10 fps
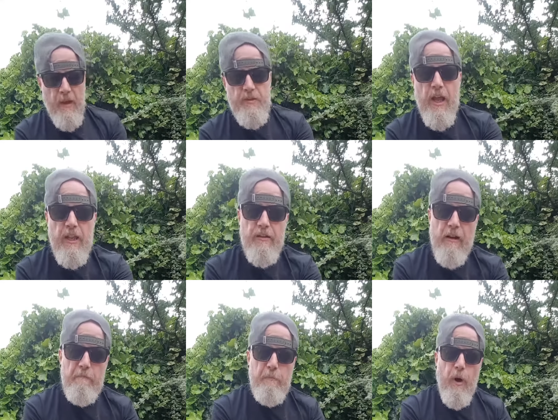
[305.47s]

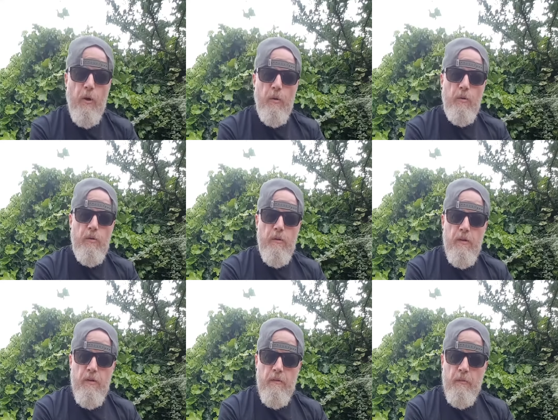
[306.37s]
telegraph pole
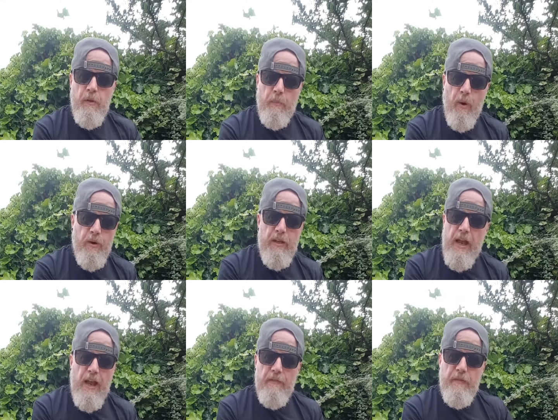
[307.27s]
with a pocket
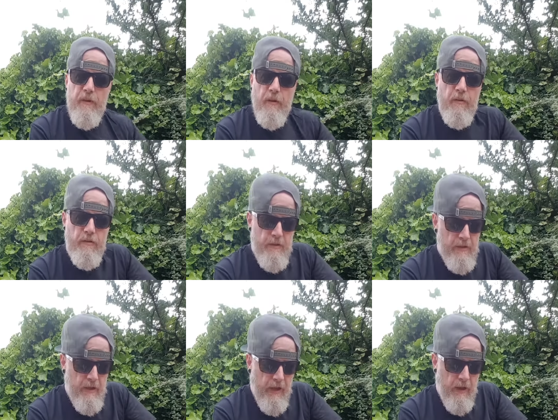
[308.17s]
knife, you know.
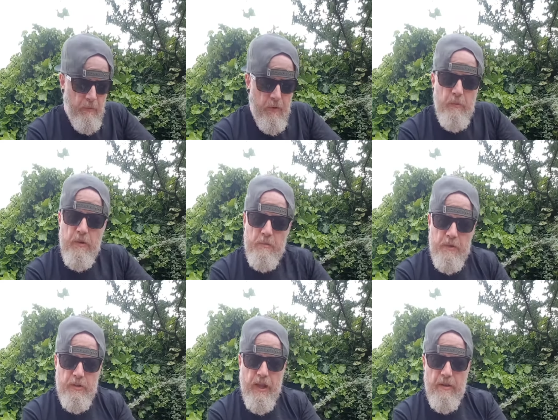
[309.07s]
We're
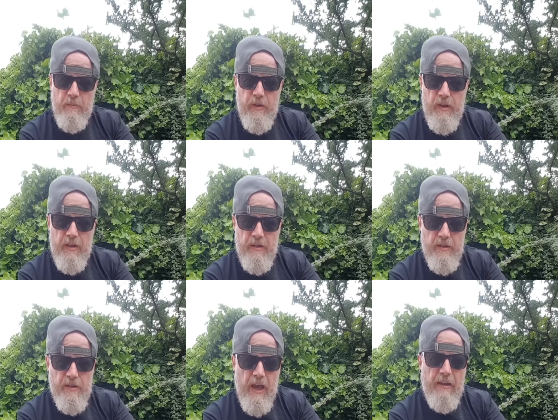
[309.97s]
staying within the
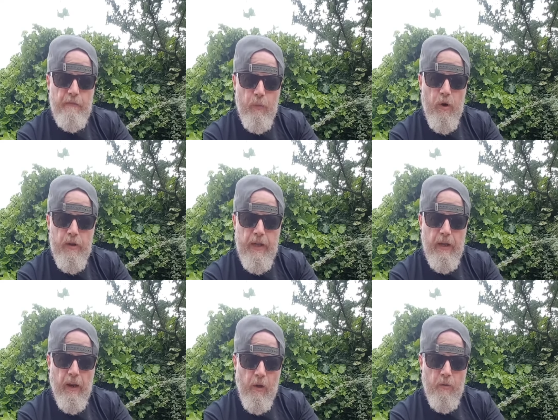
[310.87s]
safe
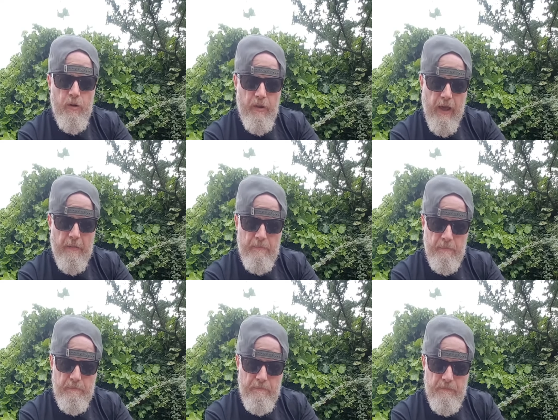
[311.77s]
working load of
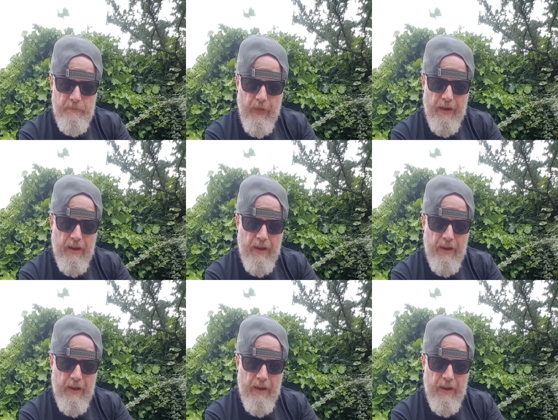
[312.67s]
that